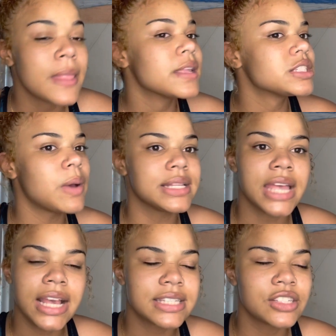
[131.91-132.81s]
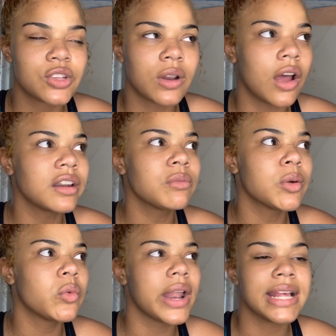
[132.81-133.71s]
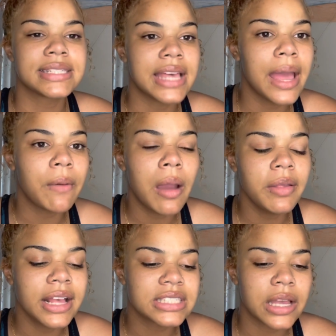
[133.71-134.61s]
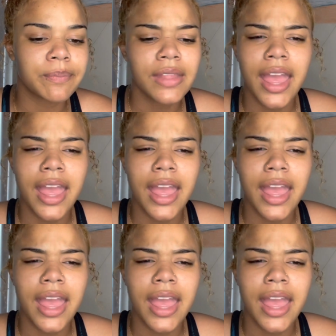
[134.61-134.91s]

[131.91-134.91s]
So I text this dude, I don't even remember what I said, probably like some